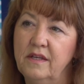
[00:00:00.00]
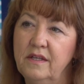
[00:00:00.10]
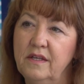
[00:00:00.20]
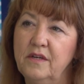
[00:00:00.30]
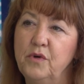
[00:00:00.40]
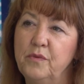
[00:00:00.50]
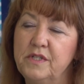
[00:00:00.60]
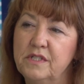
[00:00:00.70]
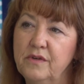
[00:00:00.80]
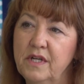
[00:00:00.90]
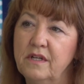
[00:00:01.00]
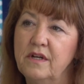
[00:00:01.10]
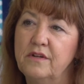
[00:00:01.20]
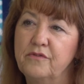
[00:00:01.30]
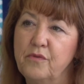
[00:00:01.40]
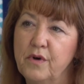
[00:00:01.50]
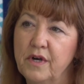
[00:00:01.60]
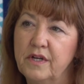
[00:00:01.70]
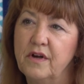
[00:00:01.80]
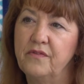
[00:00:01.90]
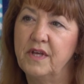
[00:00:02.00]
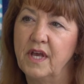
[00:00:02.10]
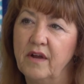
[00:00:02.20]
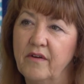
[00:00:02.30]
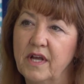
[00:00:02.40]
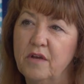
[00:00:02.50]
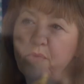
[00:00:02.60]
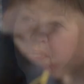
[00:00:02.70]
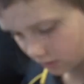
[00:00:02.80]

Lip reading: Yeah, we were doing a lot of work on the area, but